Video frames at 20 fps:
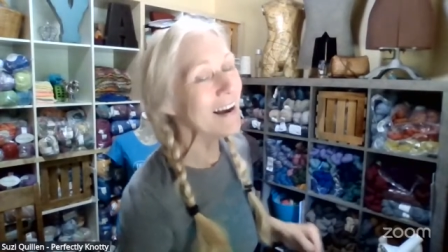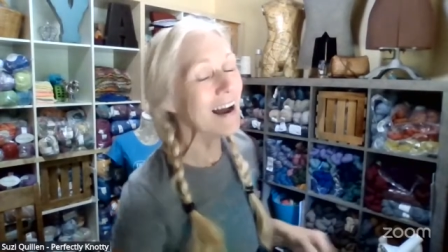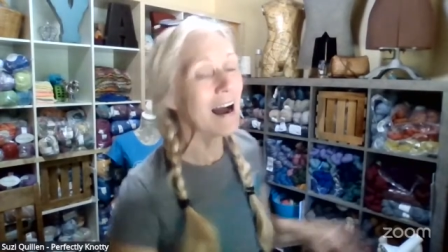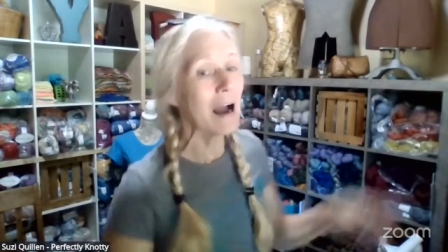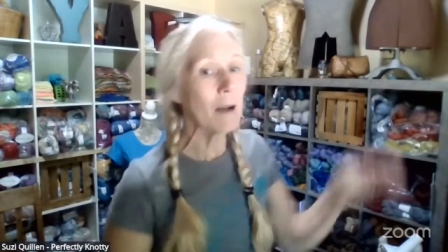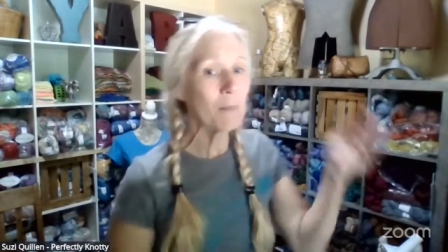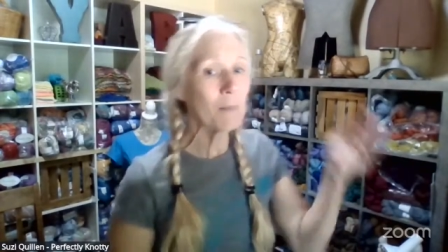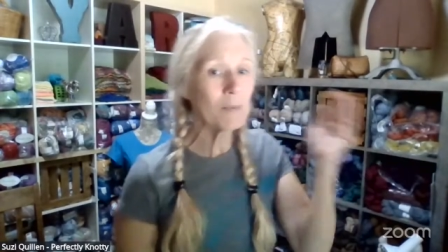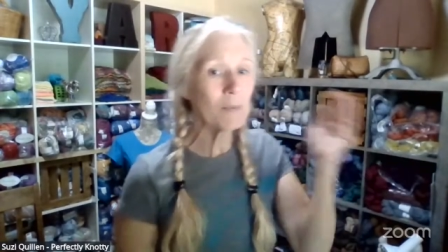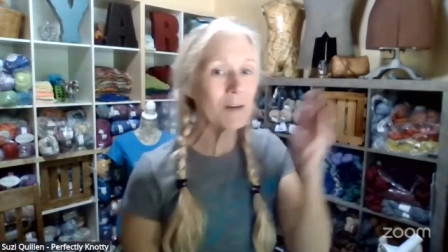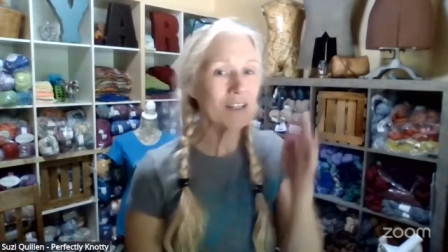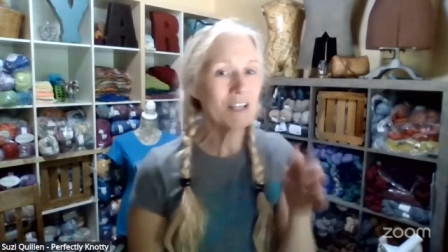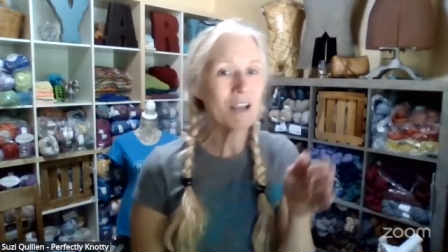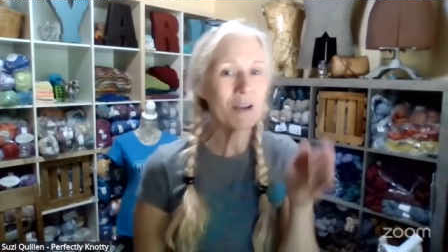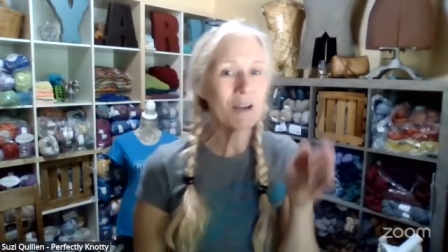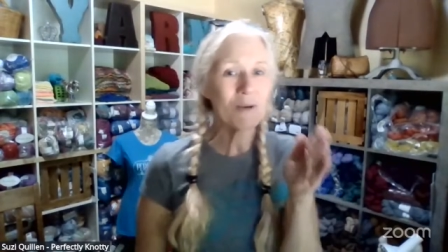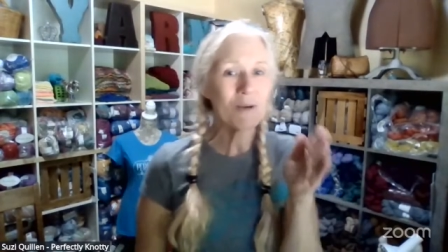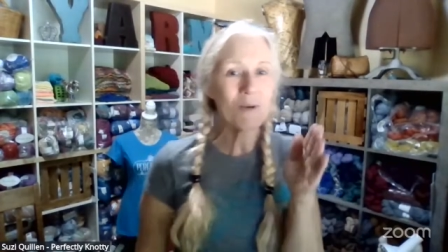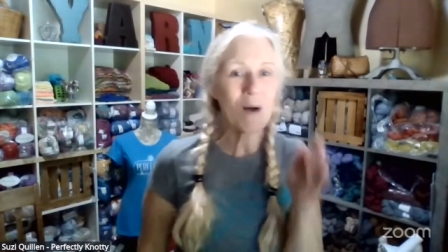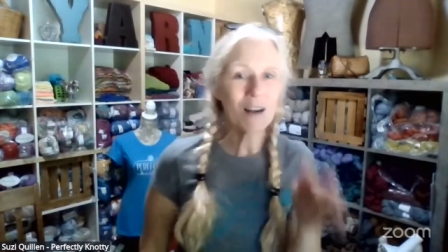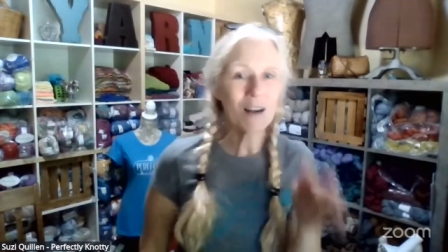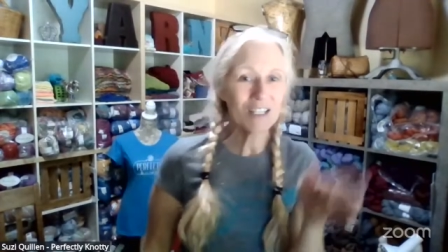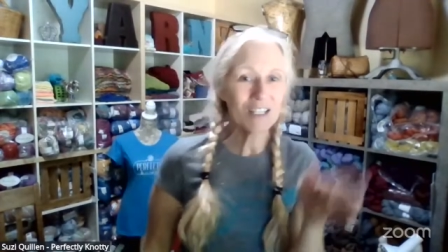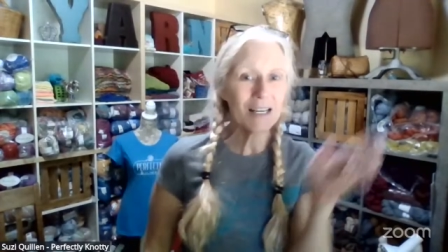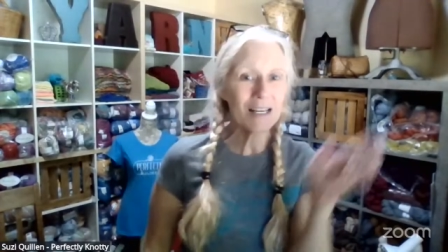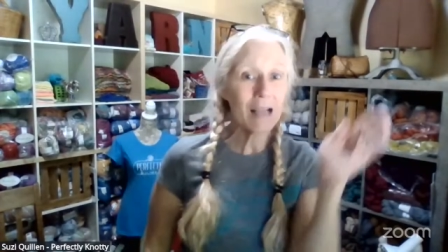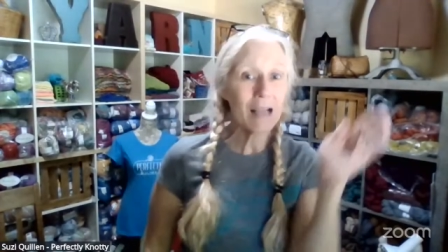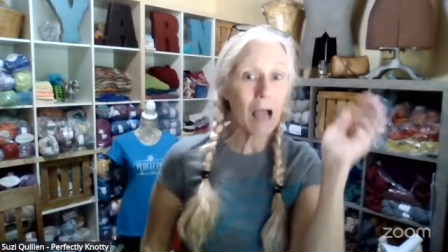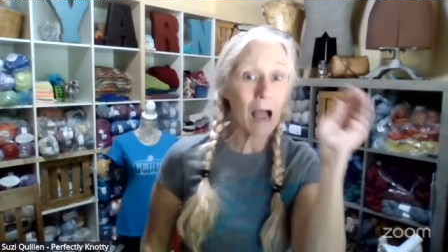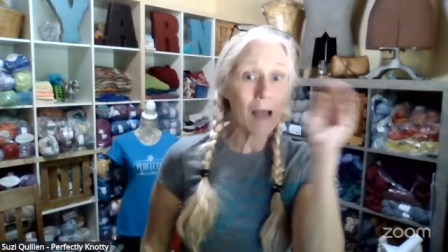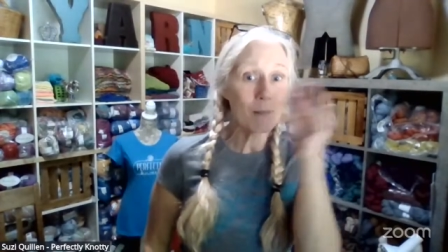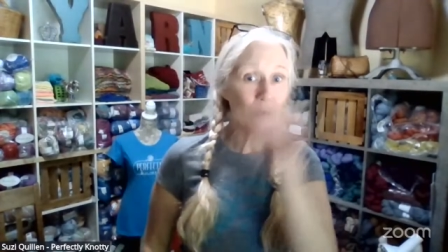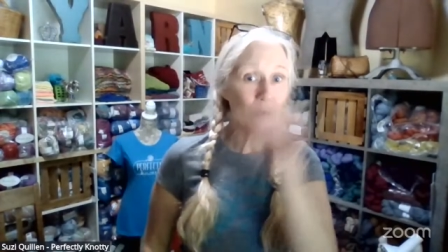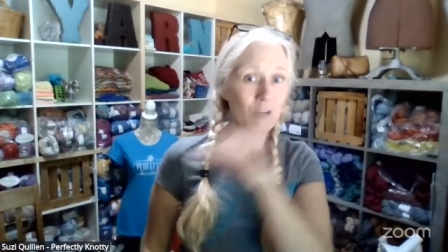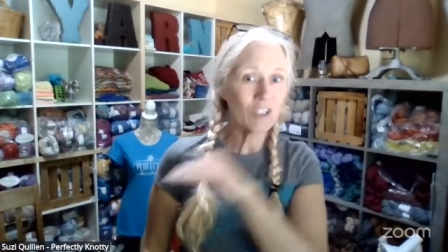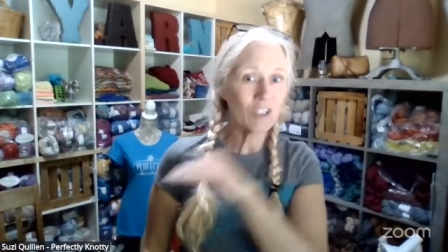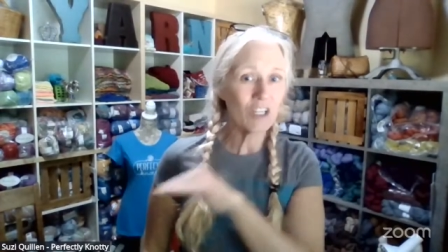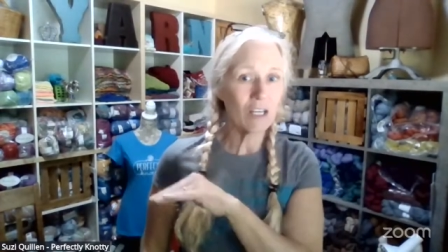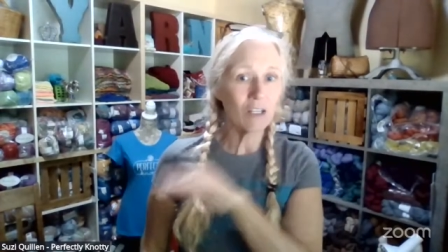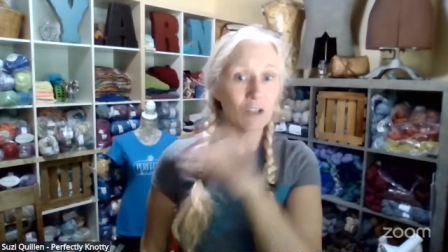I appreciate you watching. I
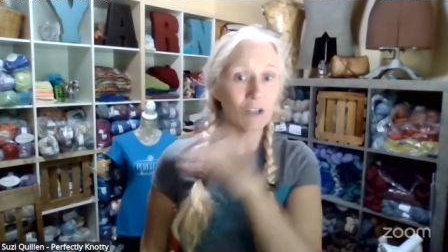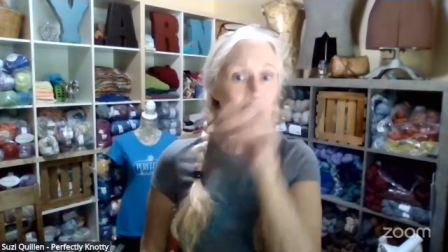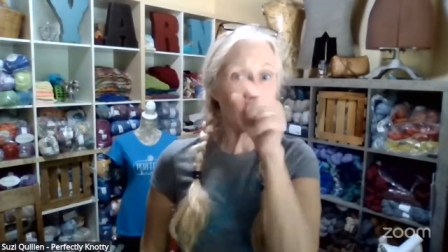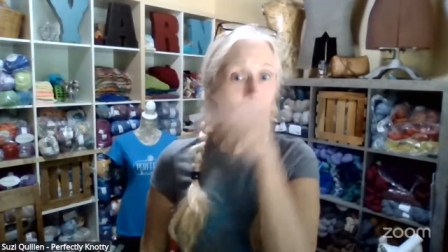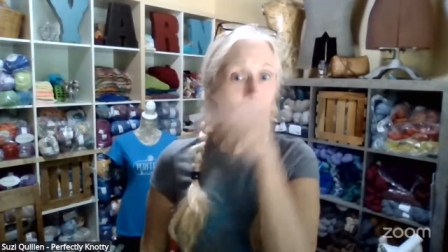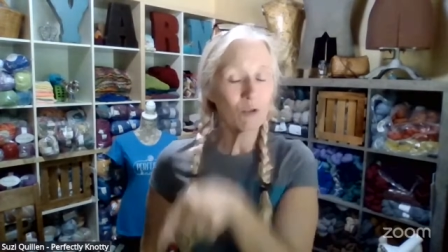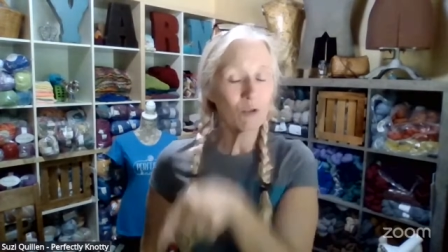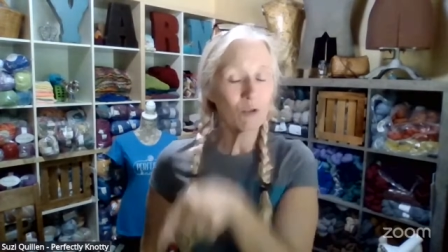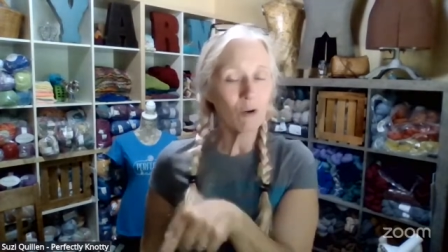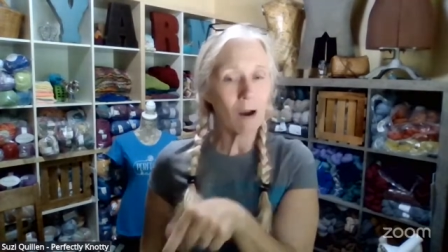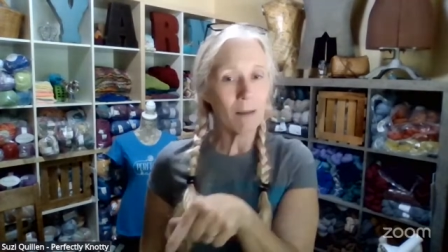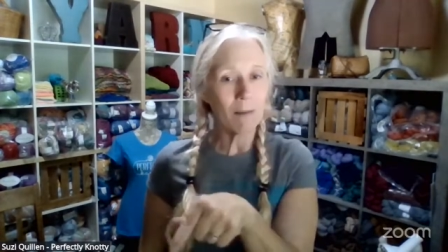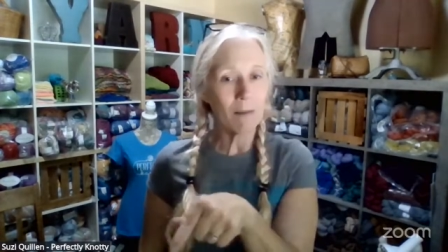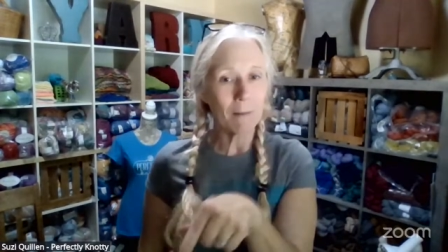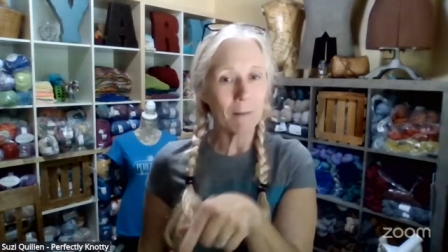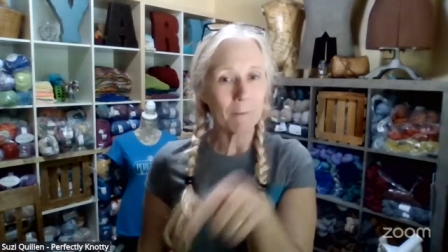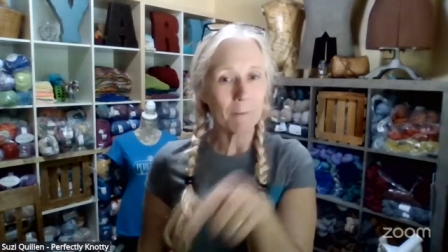appreciate you subscribing.